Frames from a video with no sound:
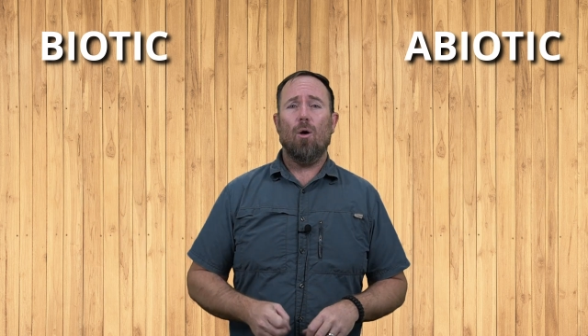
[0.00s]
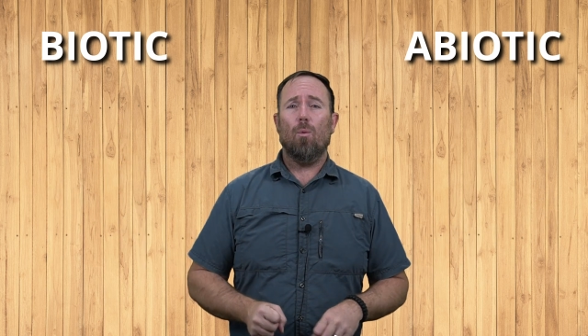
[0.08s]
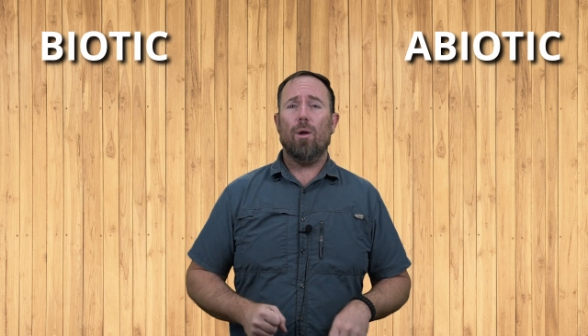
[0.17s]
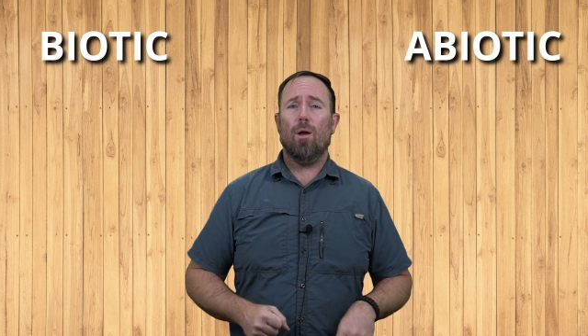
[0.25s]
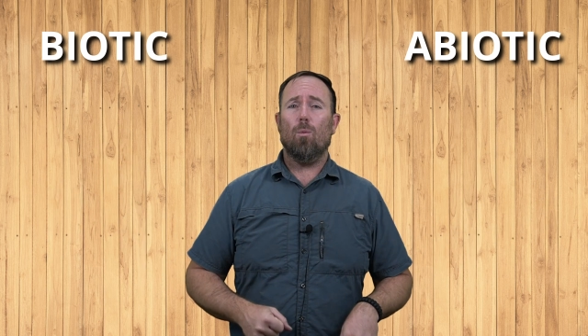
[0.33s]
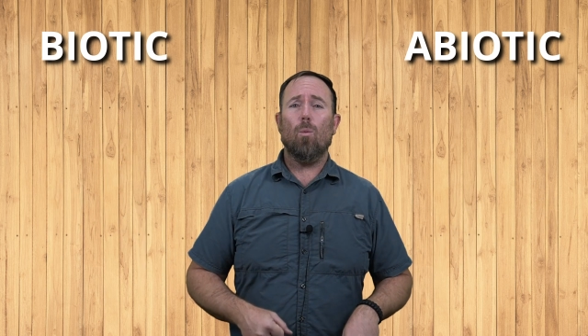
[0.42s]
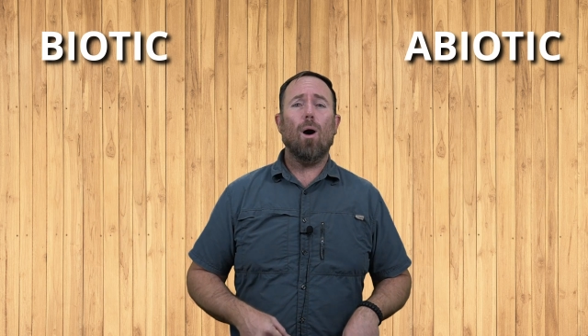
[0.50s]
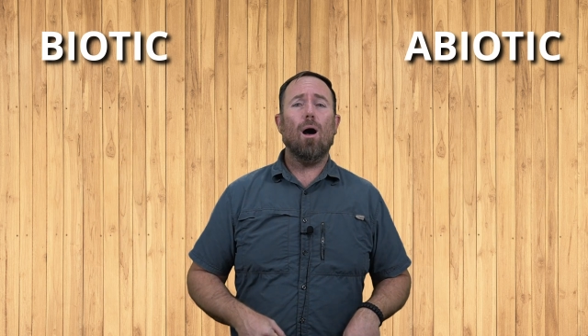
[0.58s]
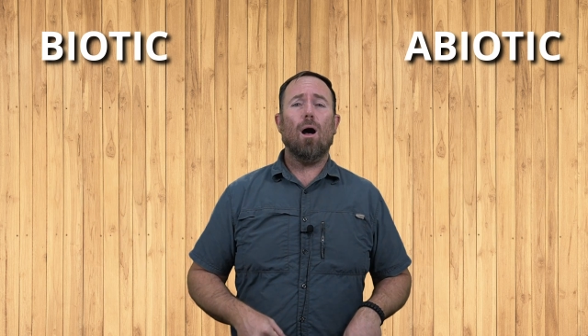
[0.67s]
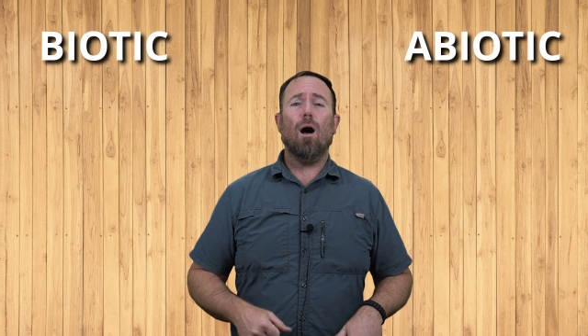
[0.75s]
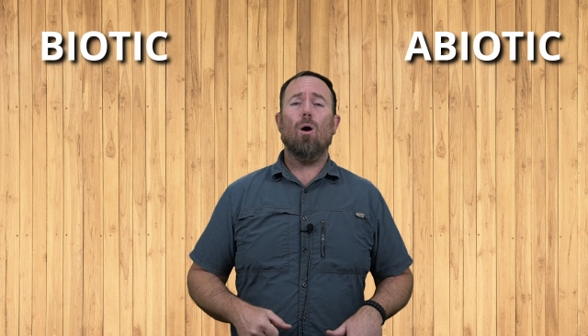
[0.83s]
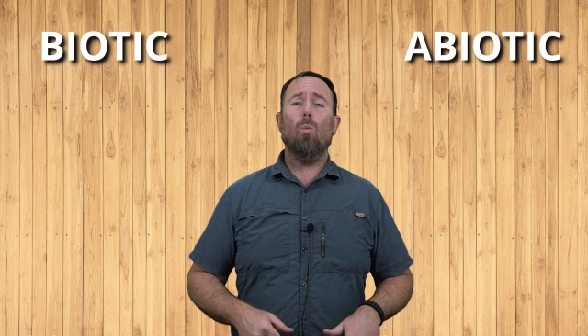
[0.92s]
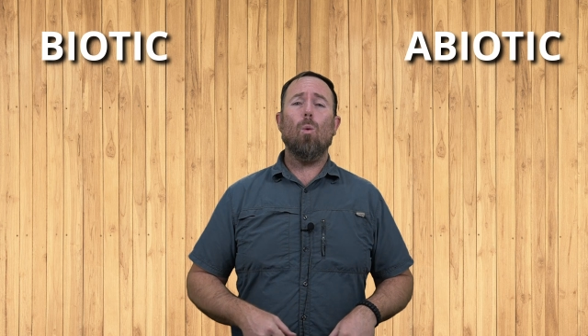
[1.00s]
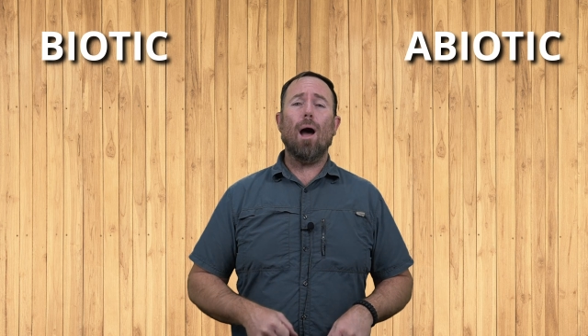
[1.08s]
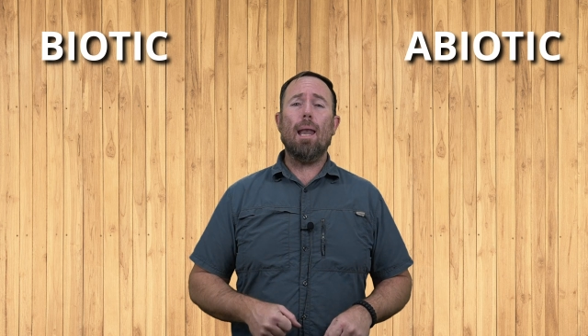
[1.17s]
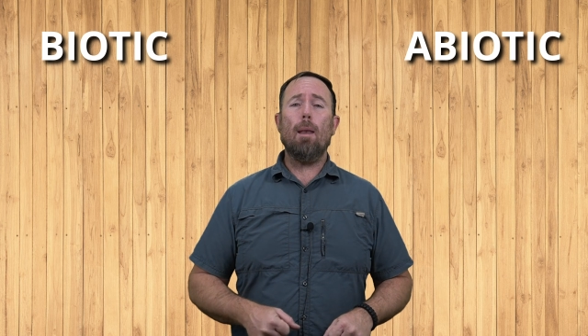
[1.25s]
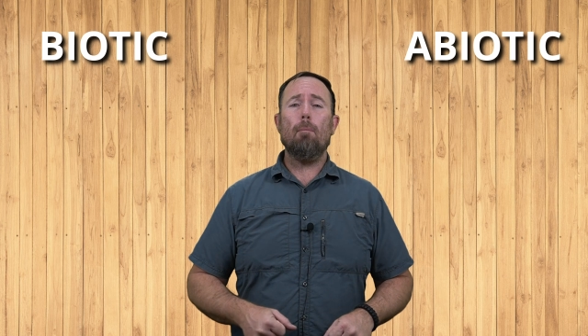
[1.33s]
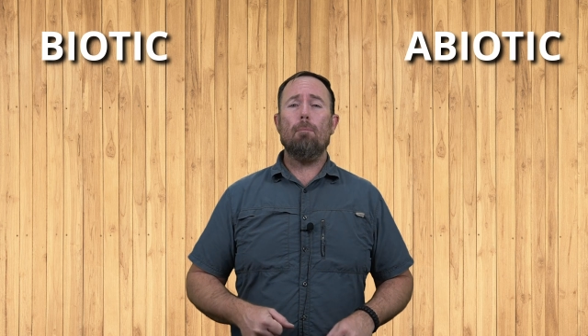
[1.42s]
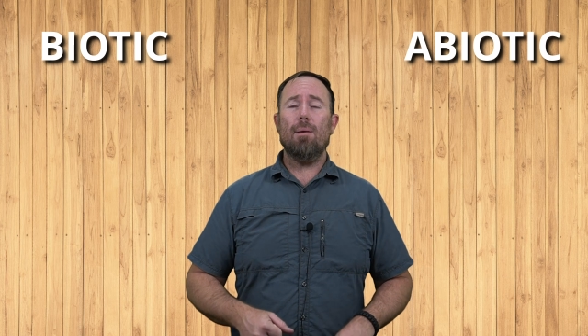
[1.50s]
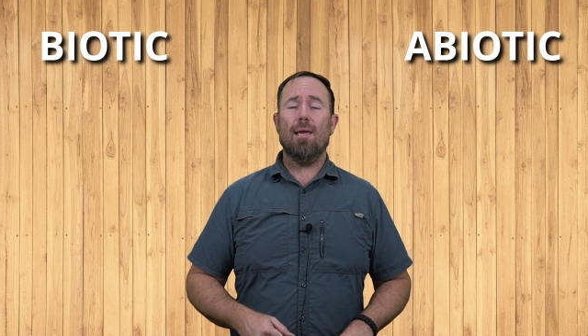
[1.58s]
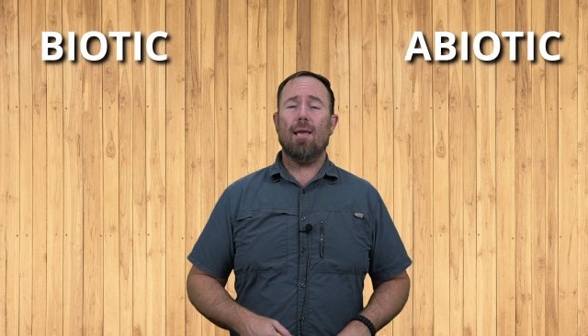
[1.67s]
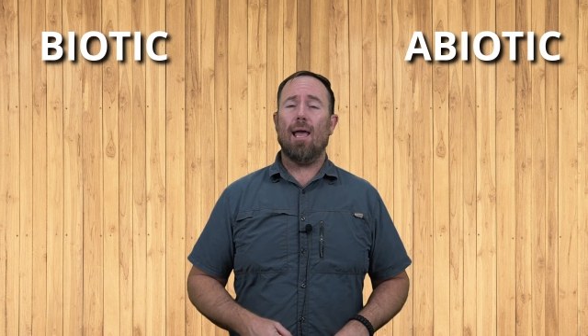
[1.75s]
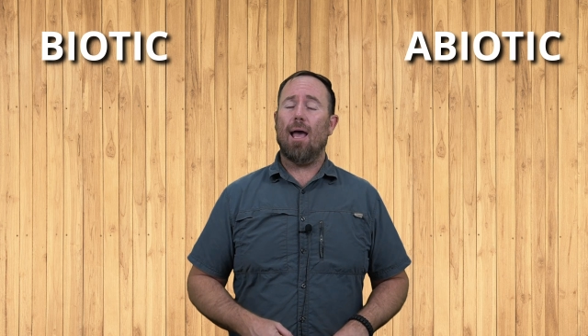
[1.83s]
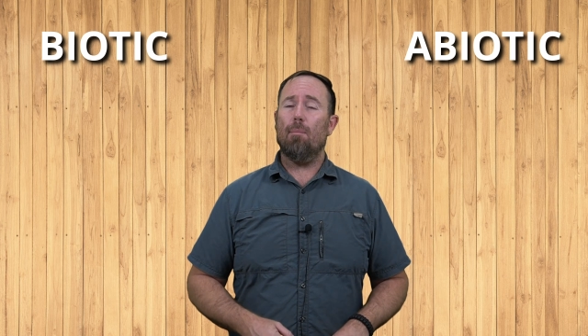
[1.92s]
we are one
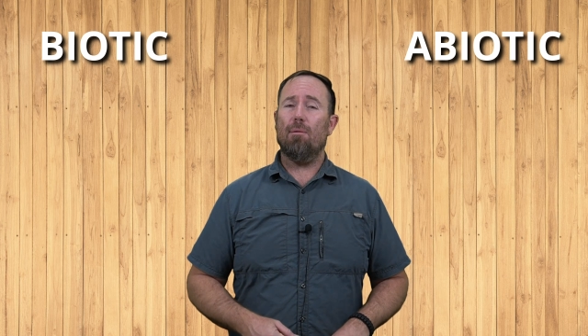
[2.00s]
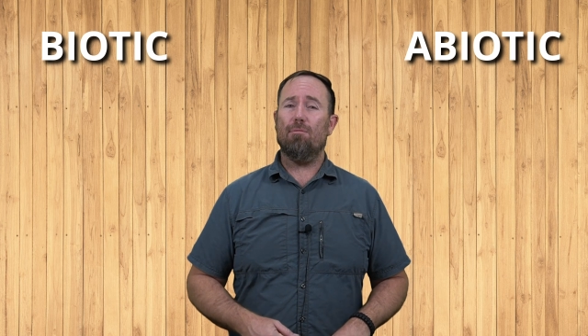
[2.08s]
big happy